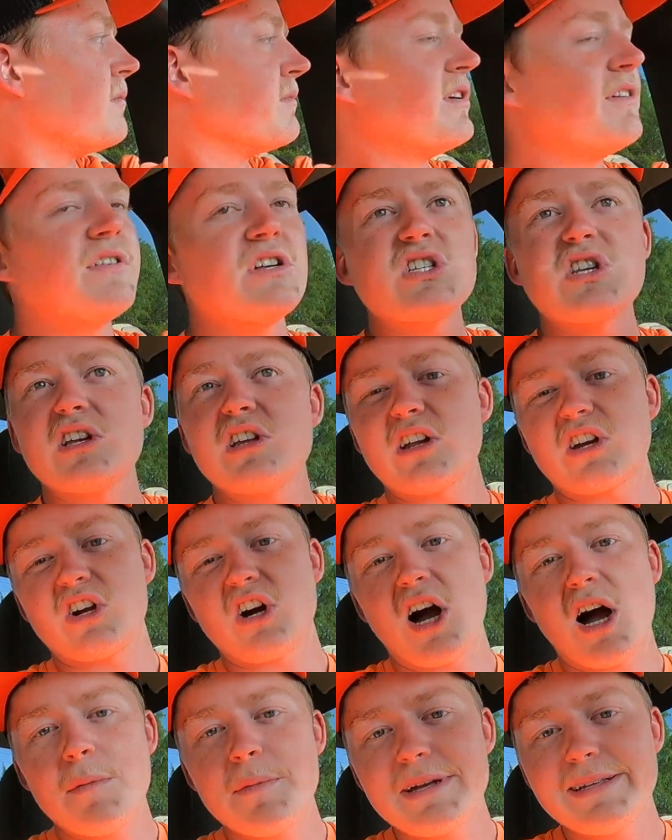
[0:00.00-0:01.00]
leave us a
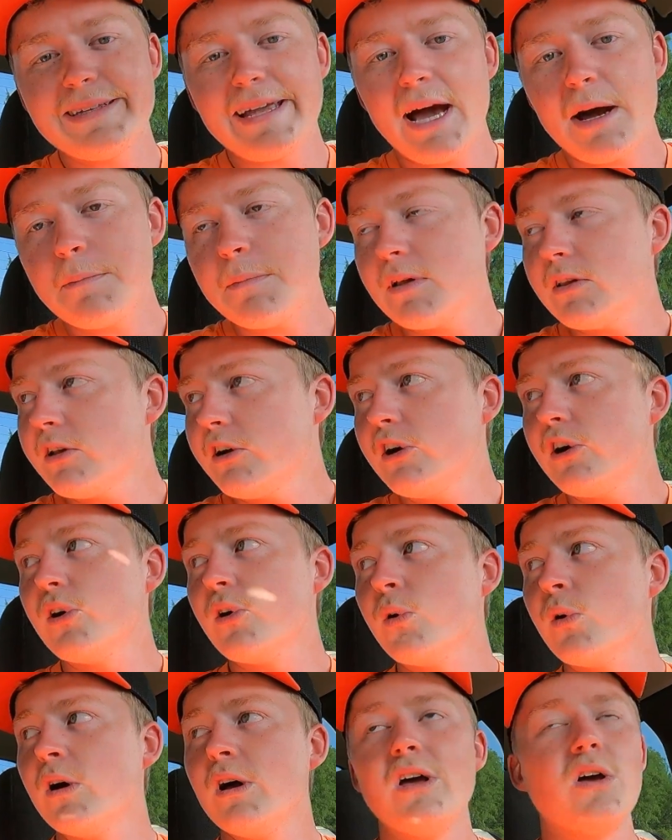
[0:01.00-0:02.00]
comment down
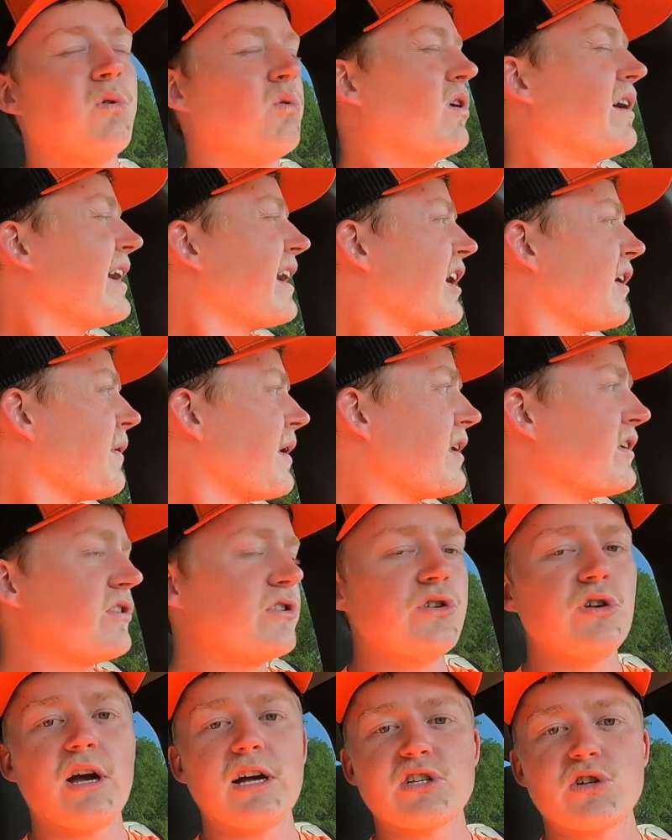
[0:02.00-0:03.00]
below what
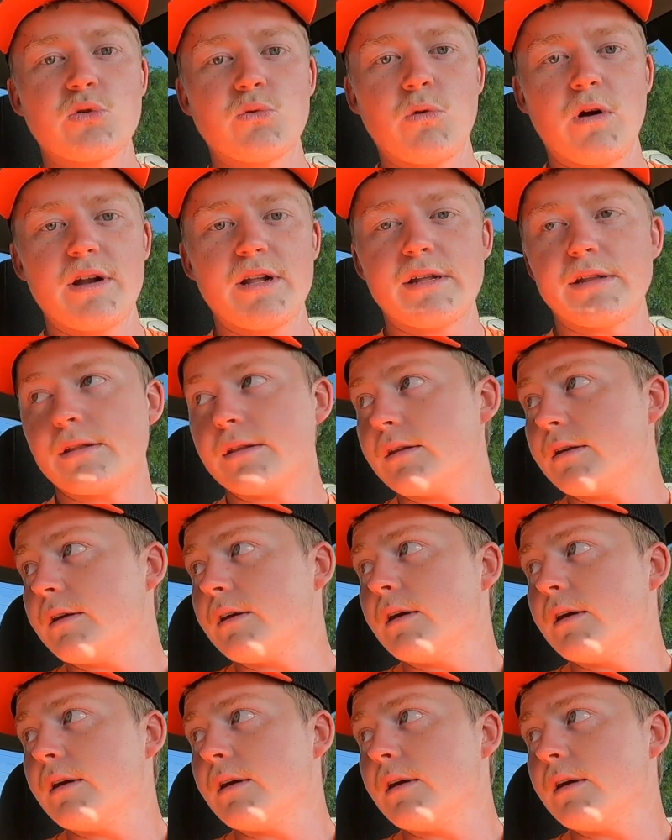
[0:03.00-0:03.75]
aerator you guys are running,